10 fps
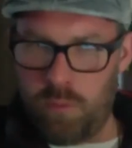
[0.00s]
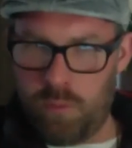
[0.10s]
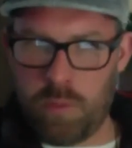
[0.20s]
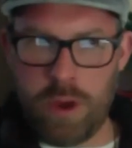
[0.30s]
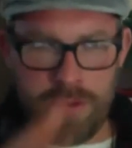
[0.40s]

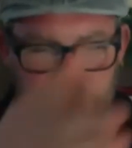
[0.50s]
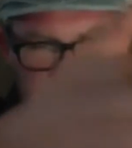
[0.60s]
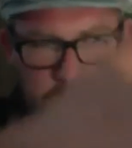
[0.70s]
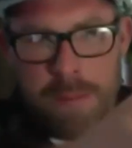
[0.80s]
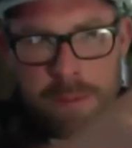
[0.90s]
whatever
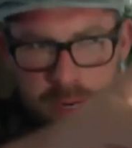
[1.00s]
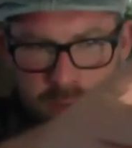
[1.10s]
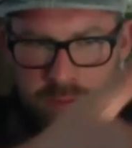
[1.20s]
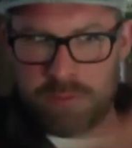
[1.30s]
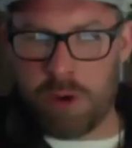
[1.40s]
that property
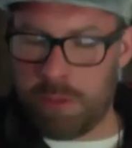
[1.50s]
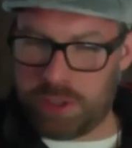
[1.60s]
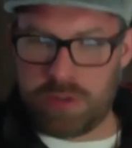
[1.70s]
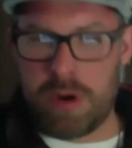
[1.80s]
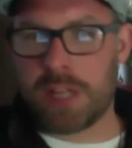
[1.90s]
is,
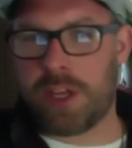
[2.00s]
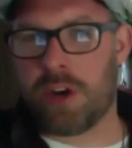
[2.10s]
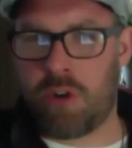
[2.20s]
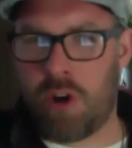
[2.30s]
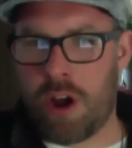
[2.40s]
almost directly
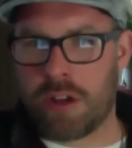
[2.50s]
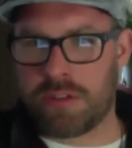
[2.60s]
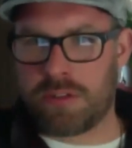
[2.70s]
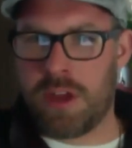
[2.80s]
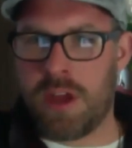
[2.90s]

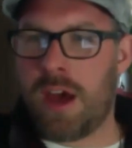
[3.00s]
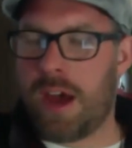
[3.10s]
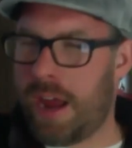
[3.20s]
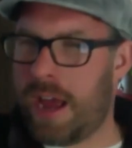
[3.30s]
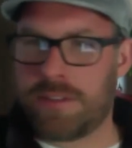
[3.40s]
across.
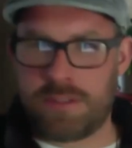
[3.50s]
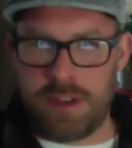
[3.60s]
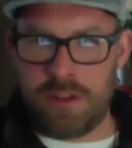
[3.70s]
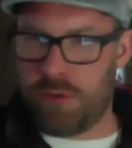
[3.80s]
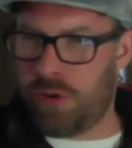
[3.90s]
I asked
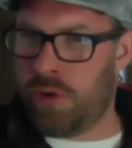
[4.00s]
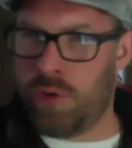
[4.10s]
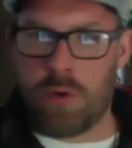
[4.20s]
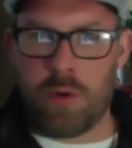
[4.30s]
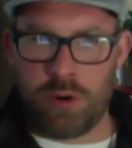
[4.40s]
either
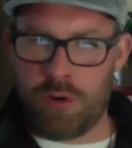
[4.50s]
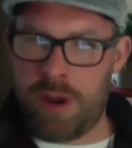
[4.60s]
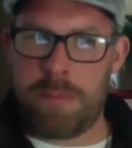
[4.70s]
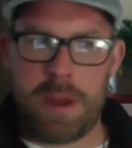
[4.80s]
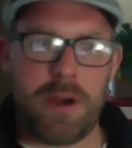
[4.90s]
you or
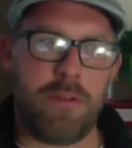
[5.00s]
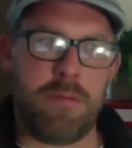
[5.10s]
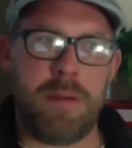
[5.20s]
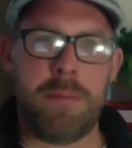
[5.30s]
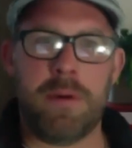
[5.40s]
Grandpa, I don't
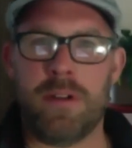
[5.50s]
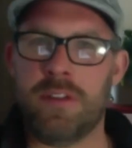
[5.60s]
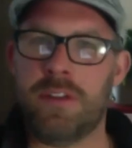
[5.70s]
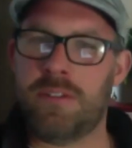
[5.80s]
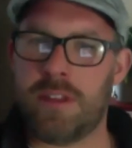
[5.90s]
remember,
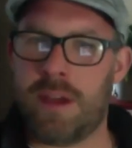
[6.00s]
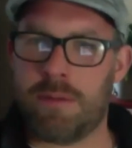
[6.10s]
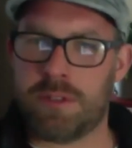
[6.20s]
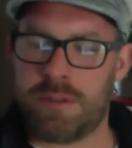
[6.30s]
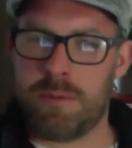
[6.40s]
and you said that
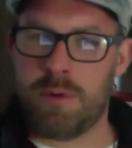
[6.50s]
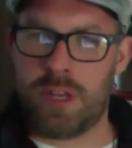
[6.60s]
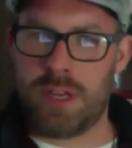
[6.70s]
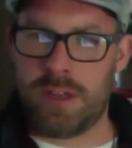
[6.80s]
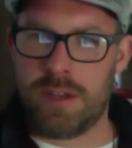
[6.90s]
was
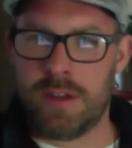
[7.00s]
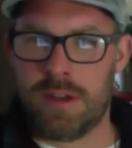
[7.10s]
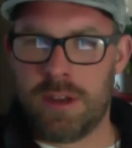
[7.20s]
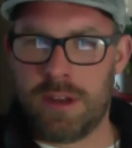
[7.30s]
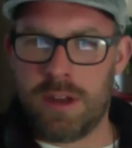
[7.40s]
the
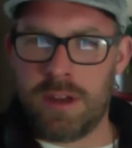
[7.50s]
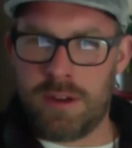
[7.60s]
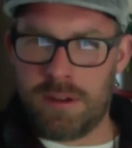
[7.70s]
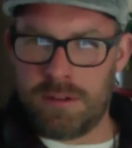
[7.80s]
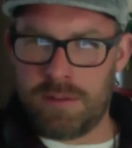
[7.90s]

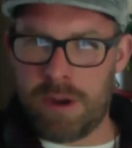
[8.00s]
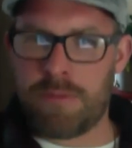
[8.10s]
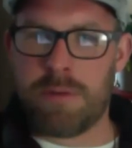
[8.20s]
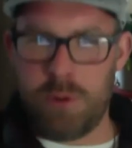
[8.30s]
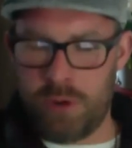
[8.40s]

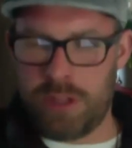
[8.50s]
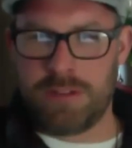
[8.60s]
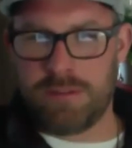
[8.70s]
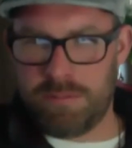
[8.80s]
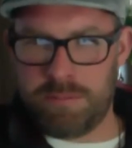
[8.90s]
Reverend
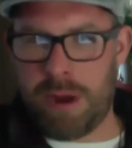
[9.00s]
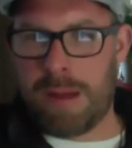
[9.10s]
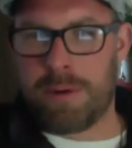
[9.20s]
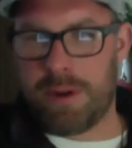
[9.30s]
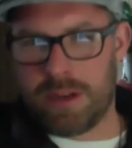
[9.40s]
Moody
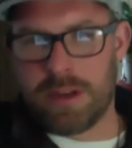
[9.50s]
property.